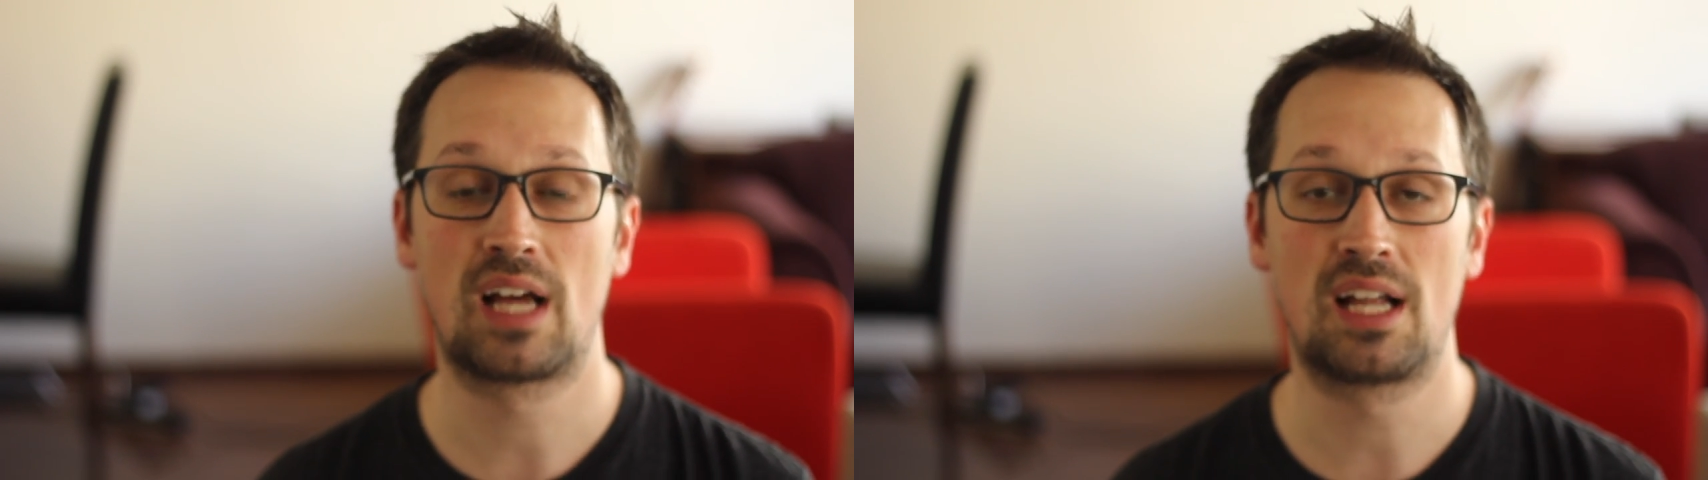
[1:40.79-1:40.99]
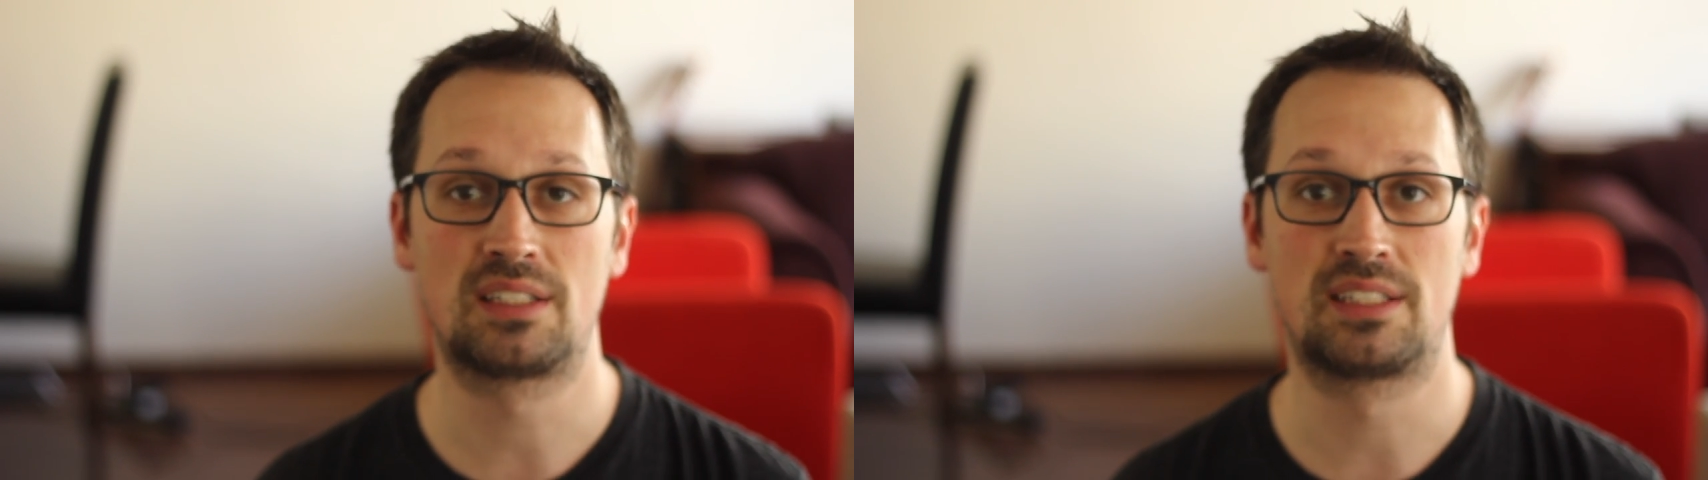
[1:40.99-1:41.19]

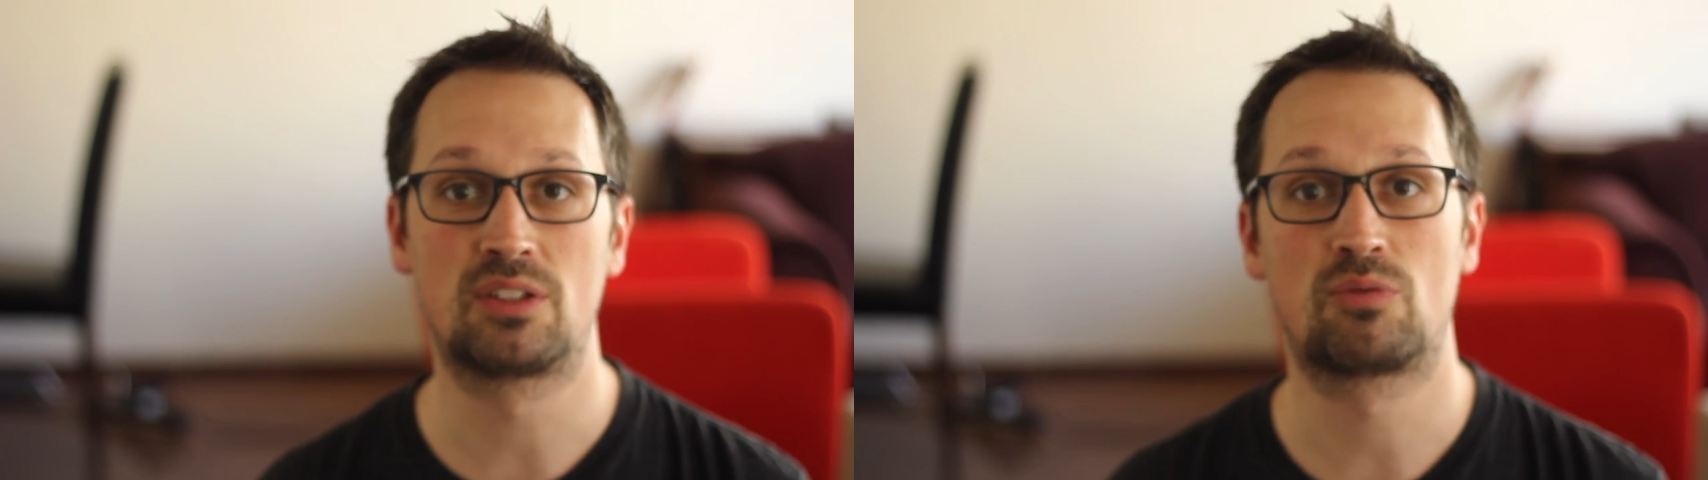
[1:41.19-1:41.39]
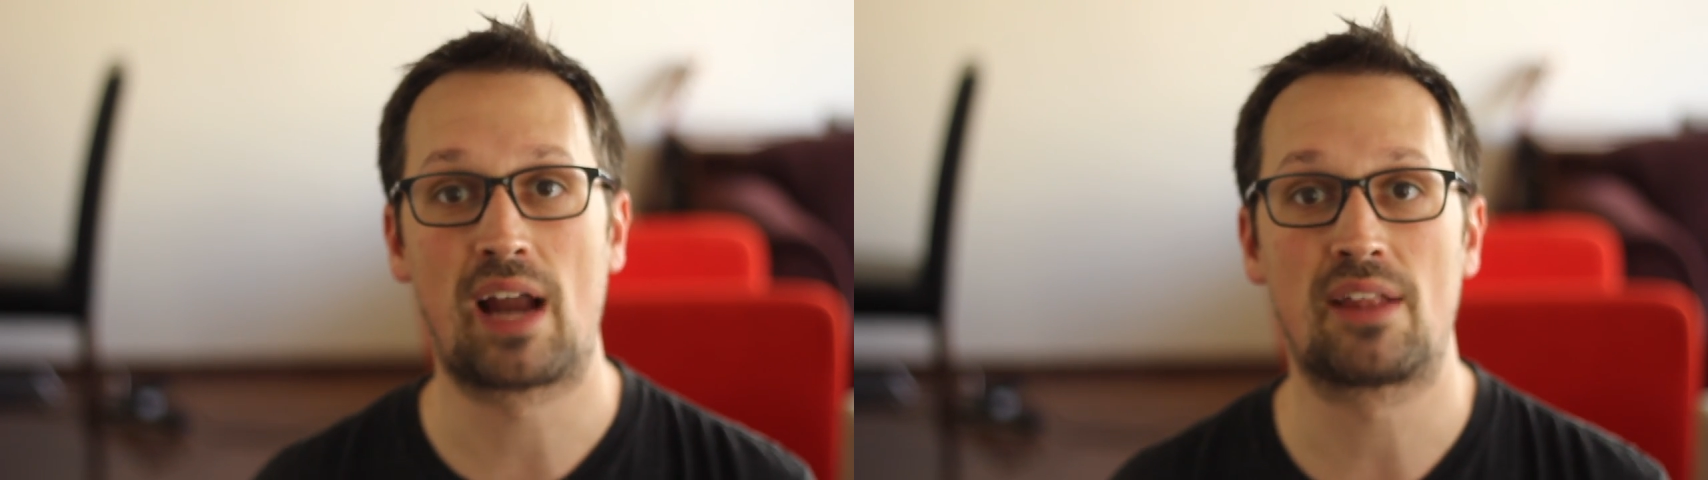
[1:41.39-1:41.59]

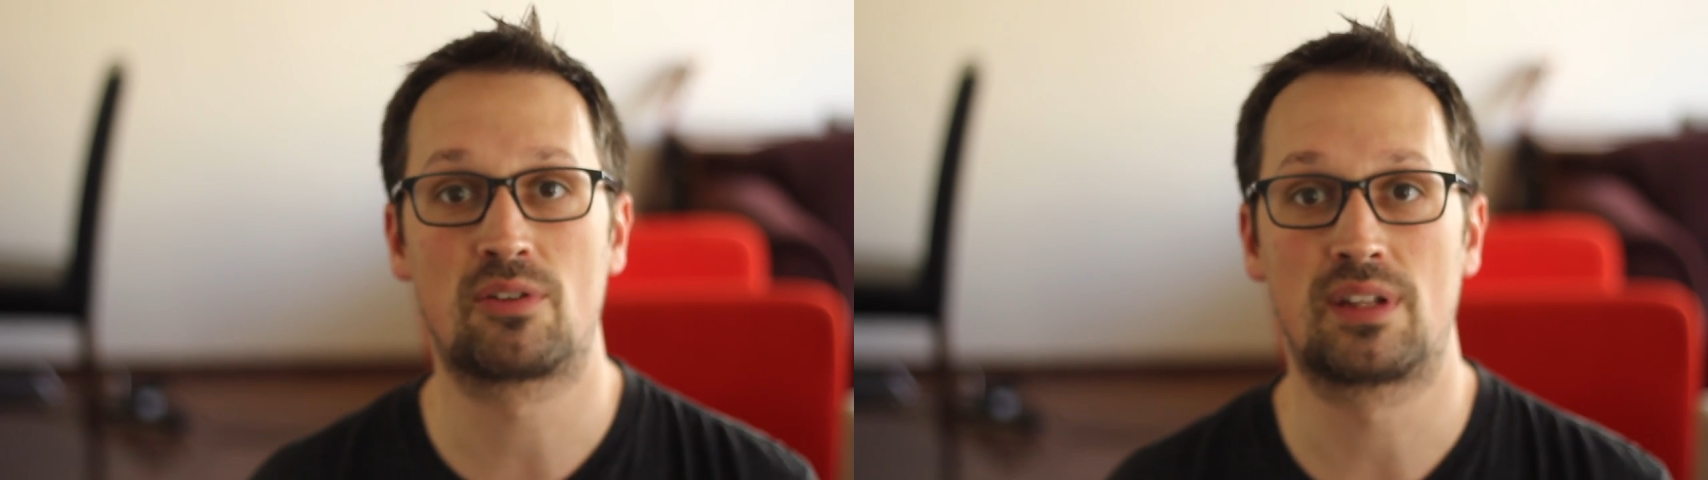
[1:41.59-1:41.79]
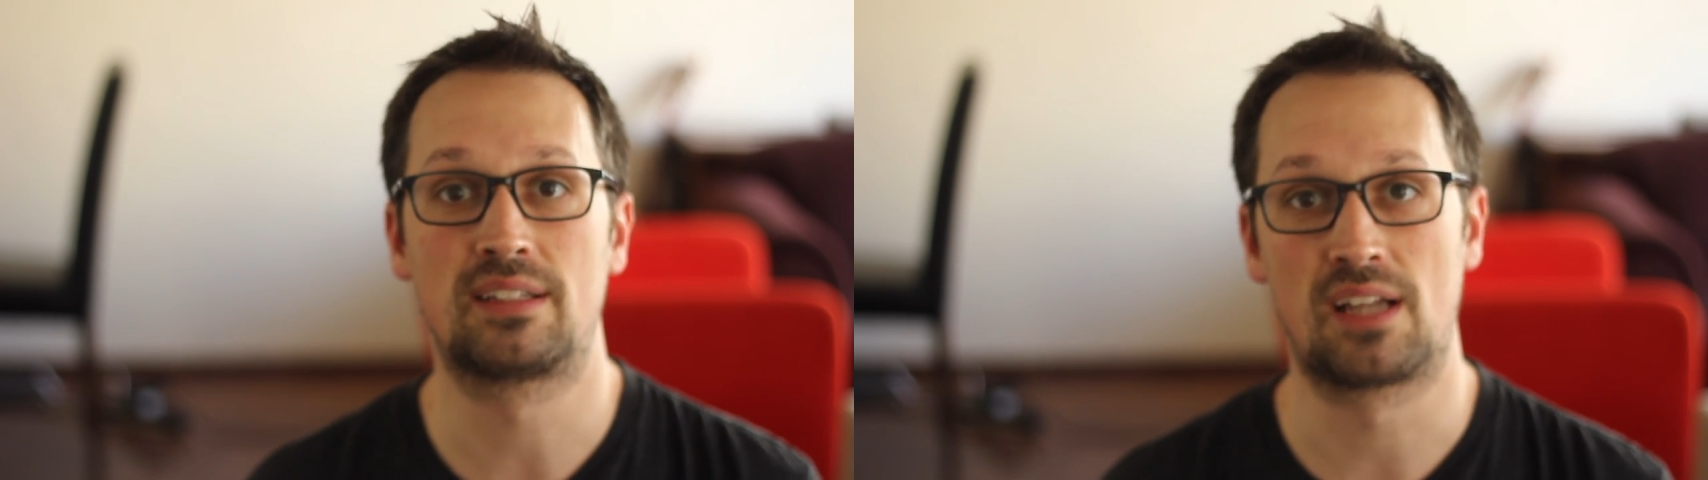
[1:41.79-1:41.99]
constant
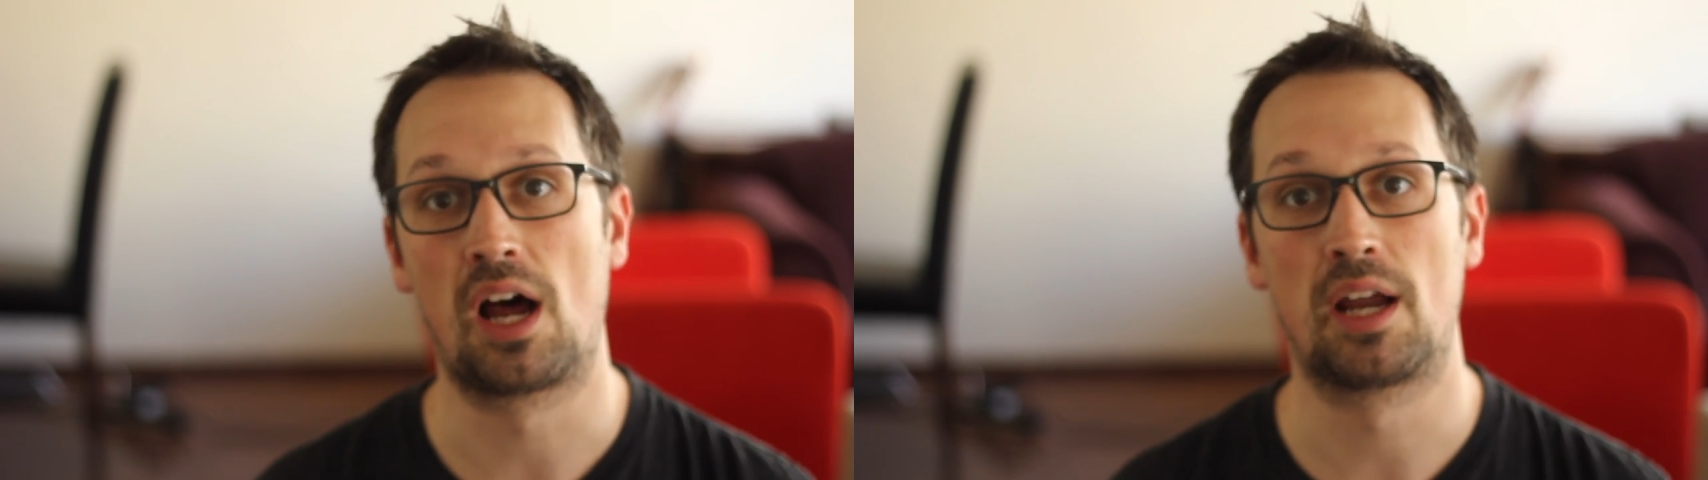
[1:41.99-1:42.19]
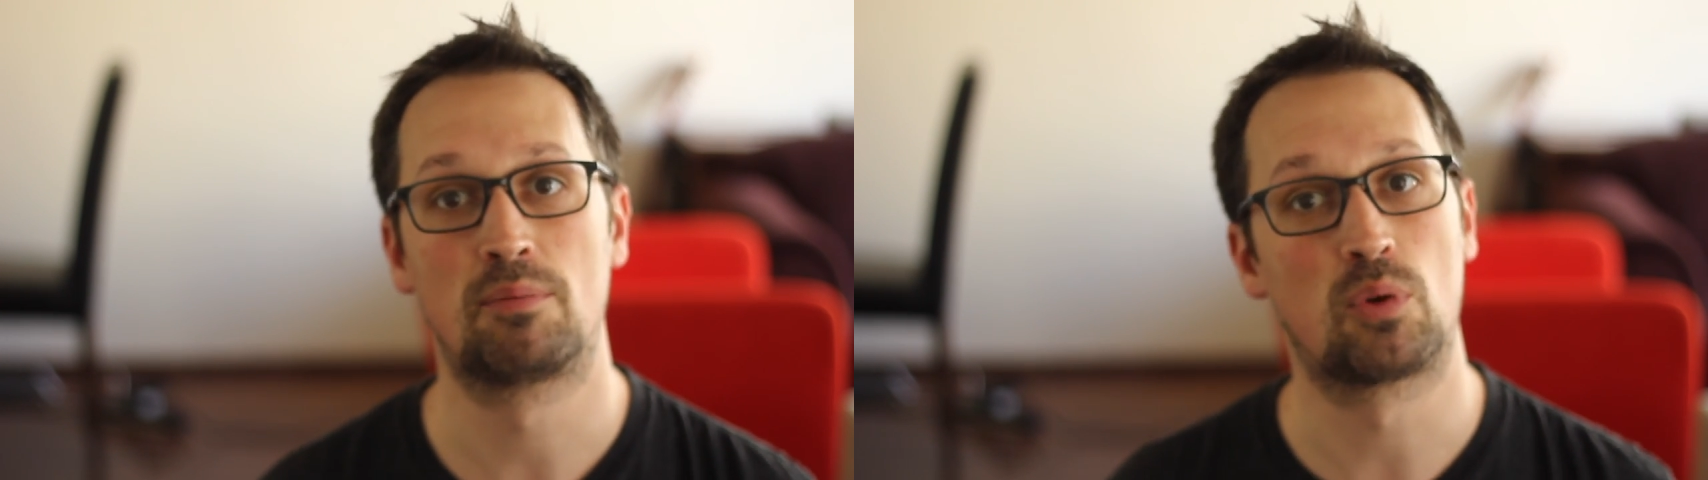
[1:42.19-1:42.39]
rather than
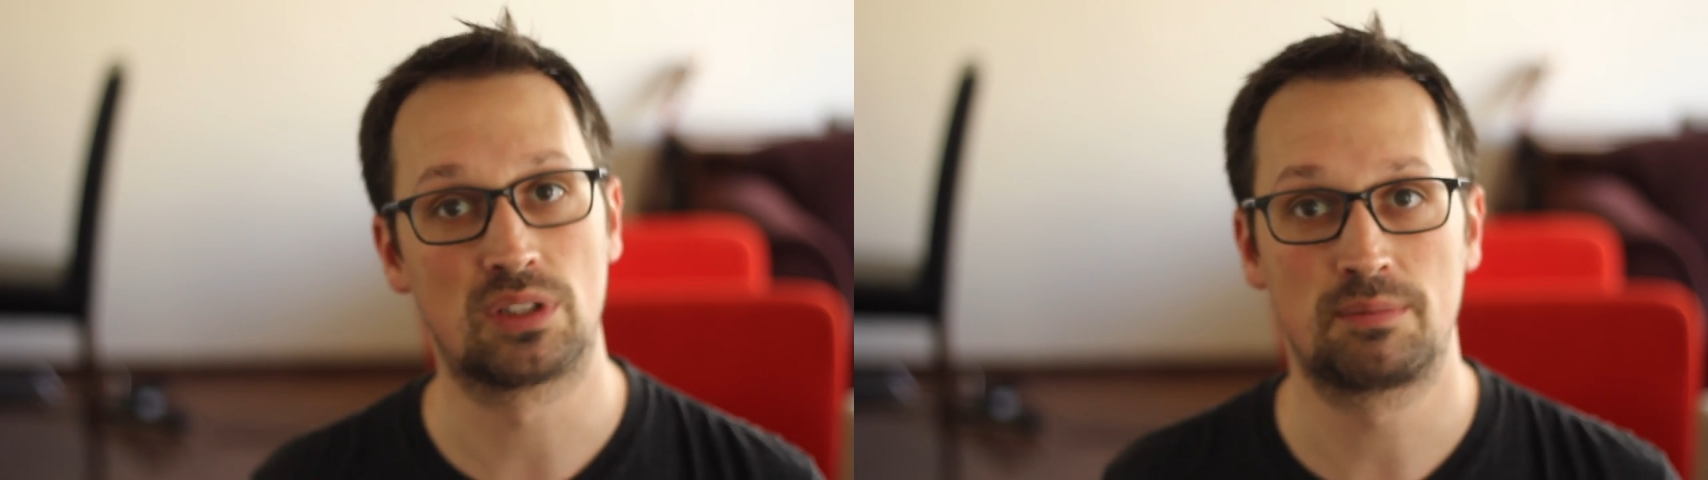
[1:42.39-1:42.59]
time or